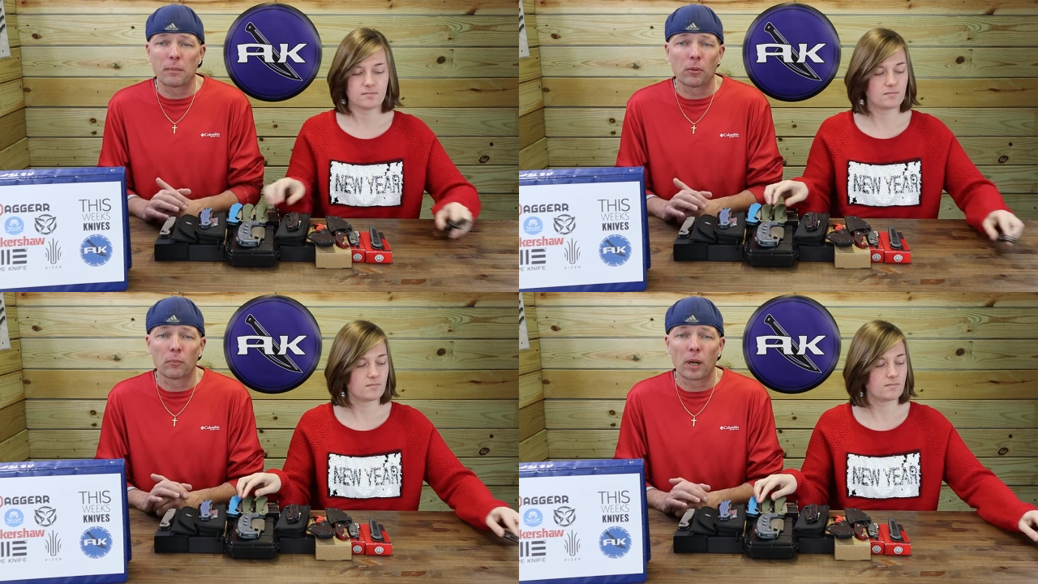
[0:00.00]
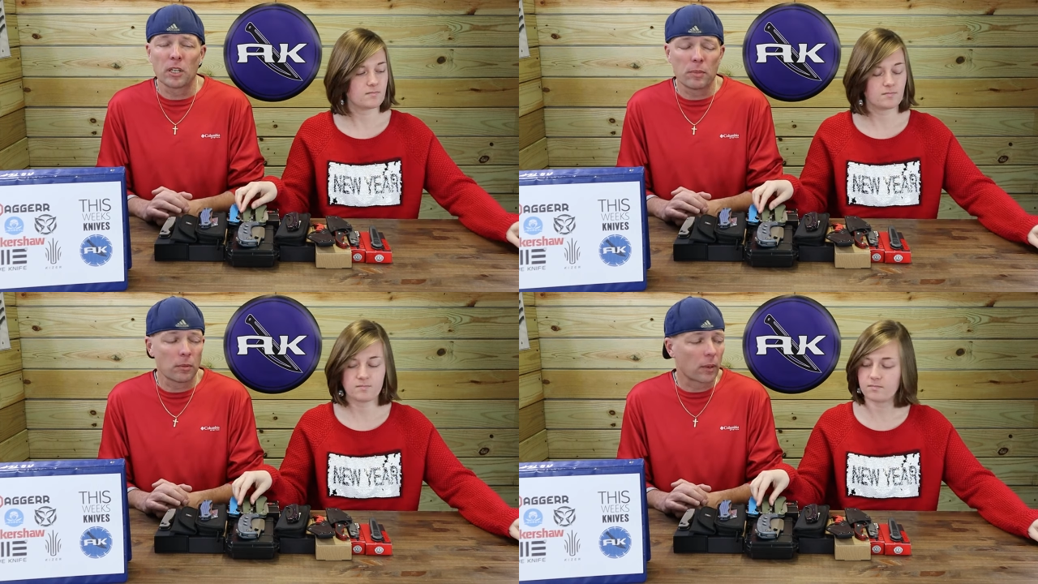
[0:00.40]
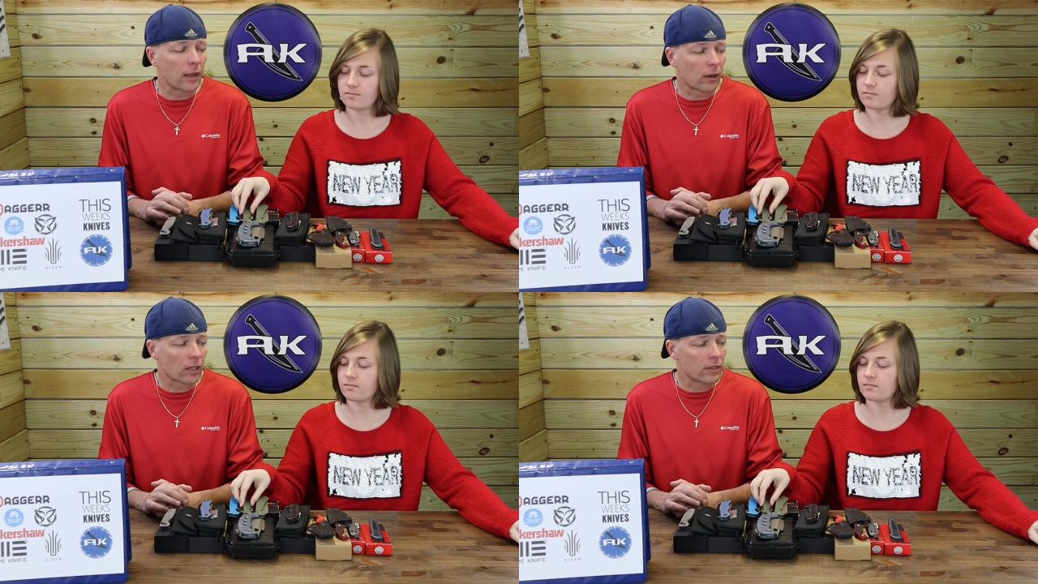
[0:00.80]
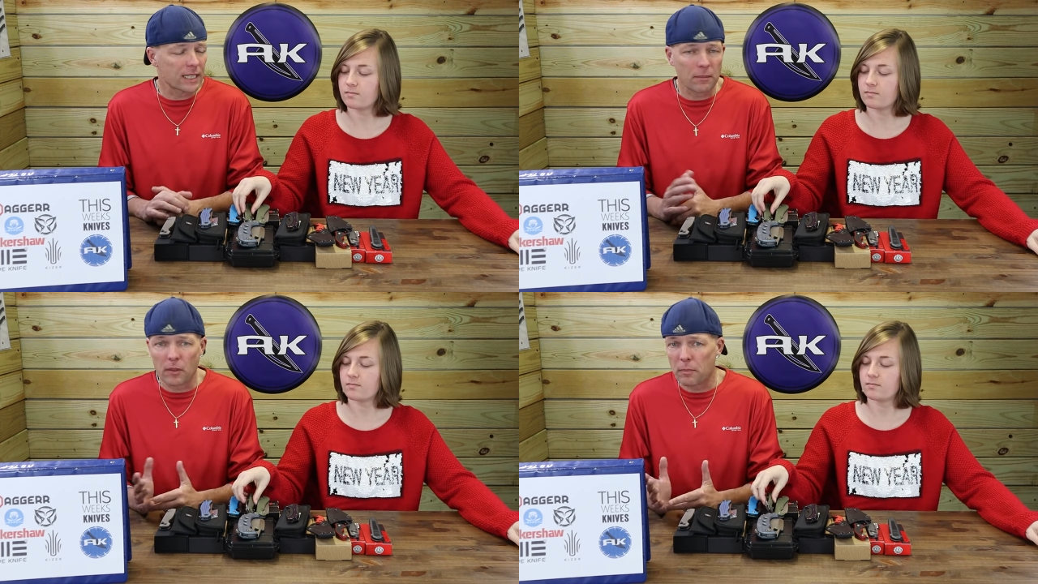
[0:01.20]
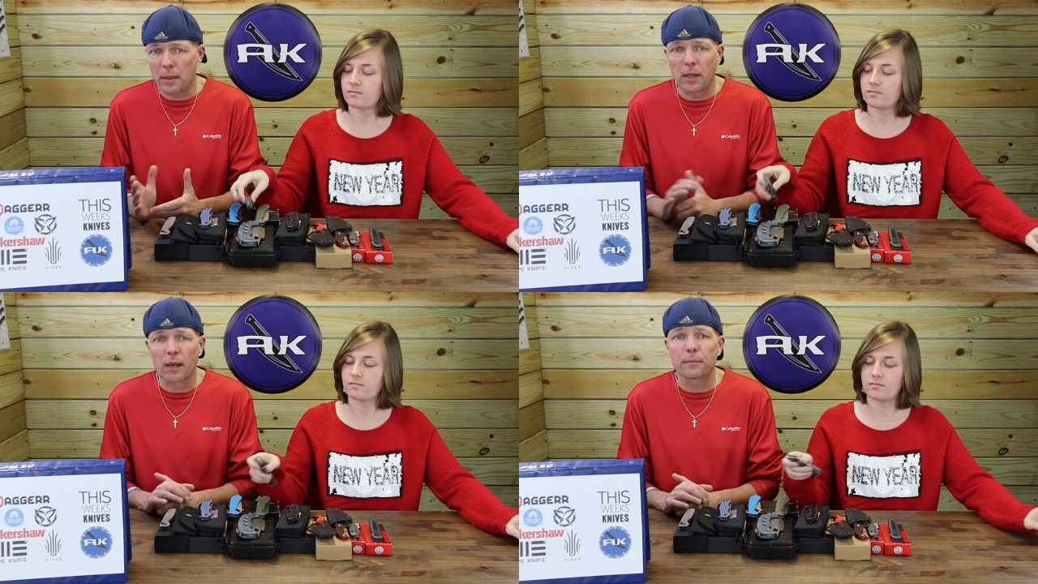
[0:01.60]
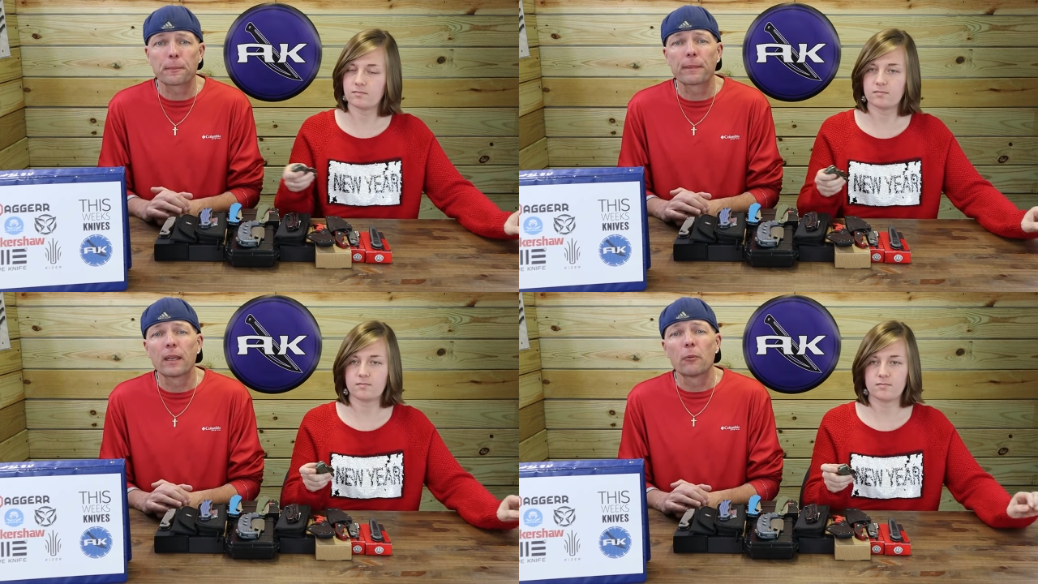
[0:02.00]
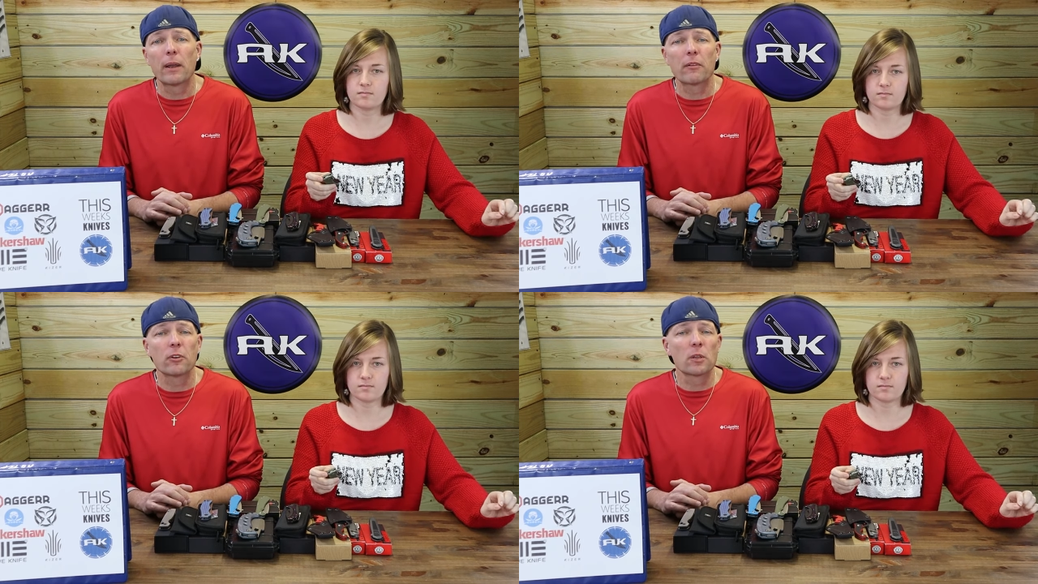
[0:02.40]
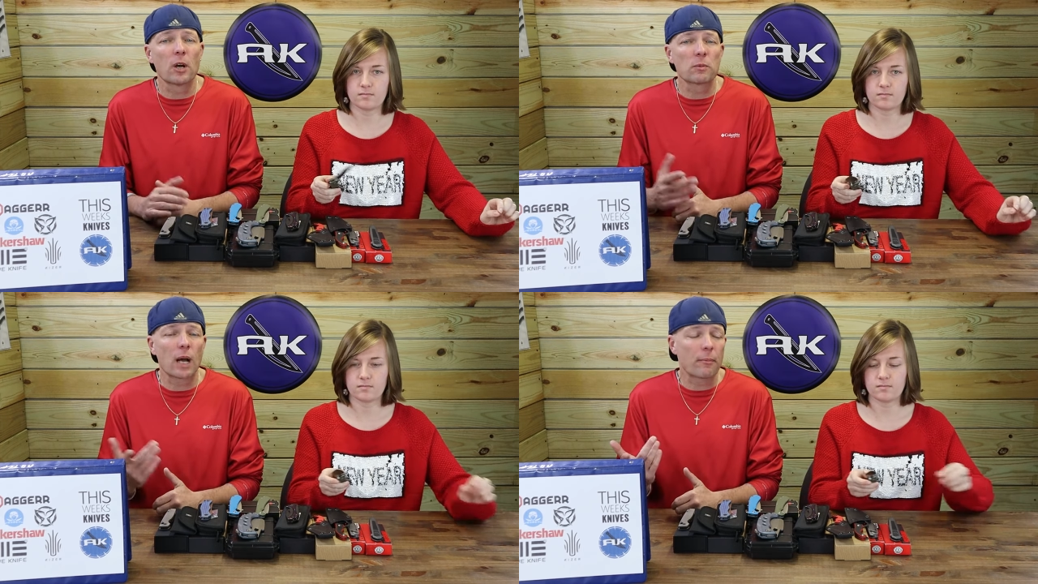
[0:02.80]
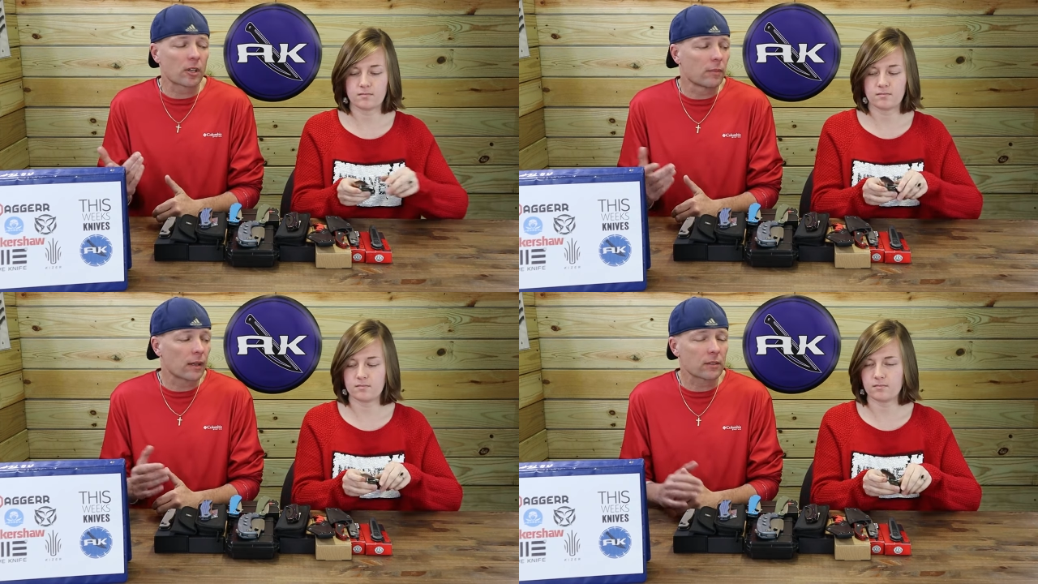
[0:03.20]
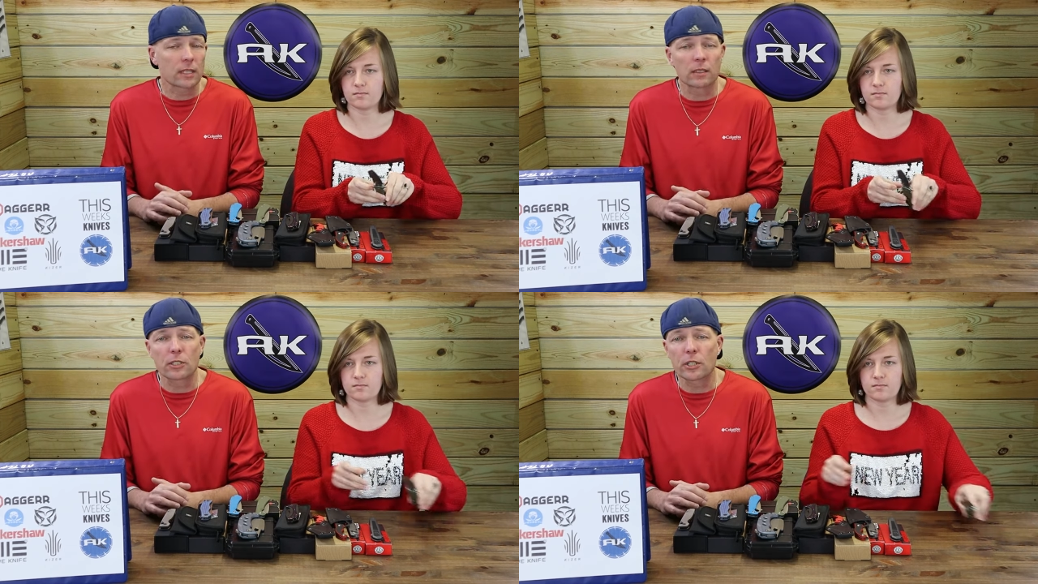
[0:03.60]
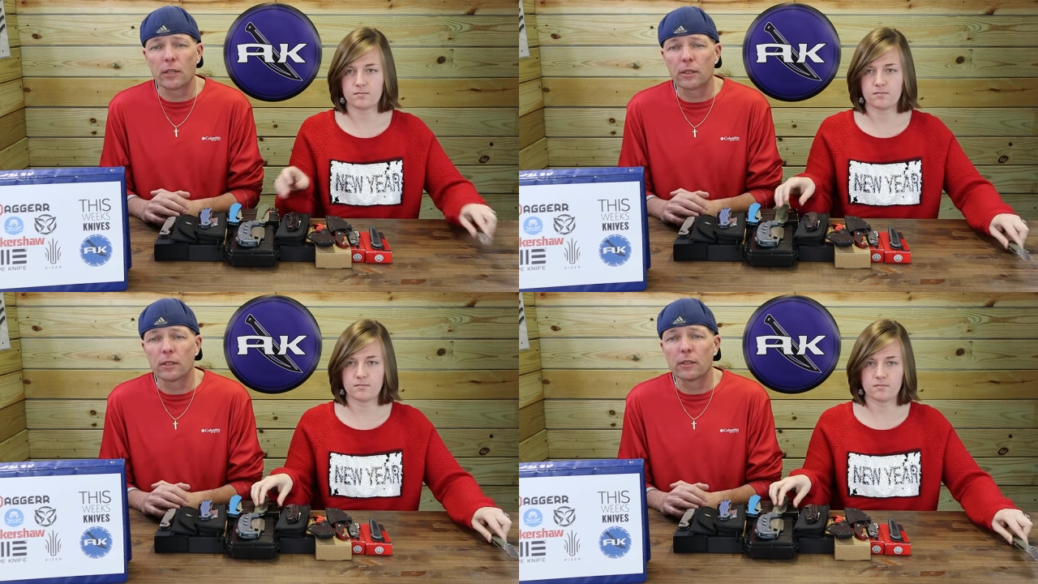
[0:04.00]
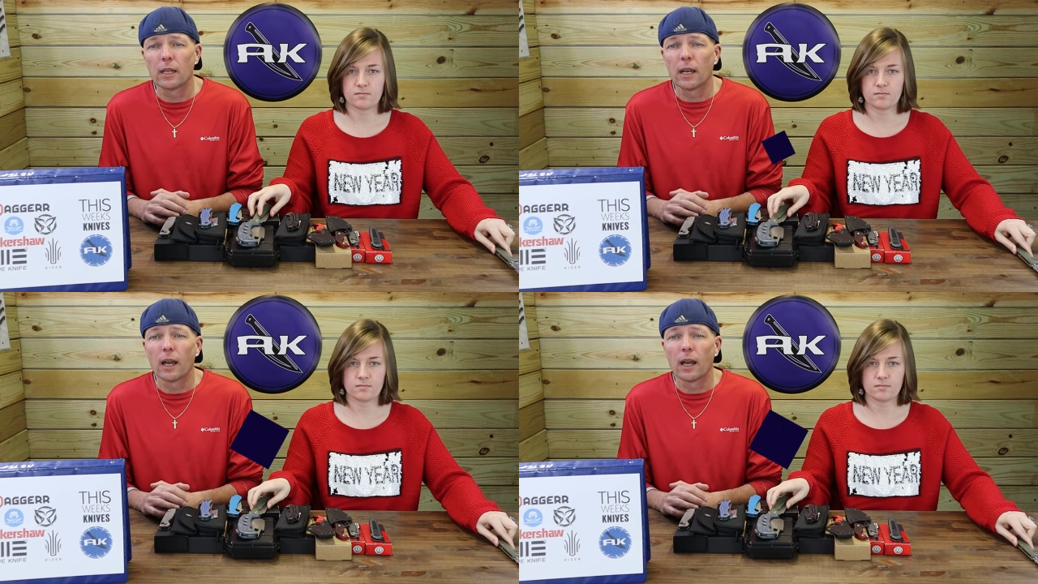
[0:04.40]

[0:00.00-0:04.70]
Speaker 1: People, you people probably heard of it. Some of you may not. We have a few of the most popular models here to show you.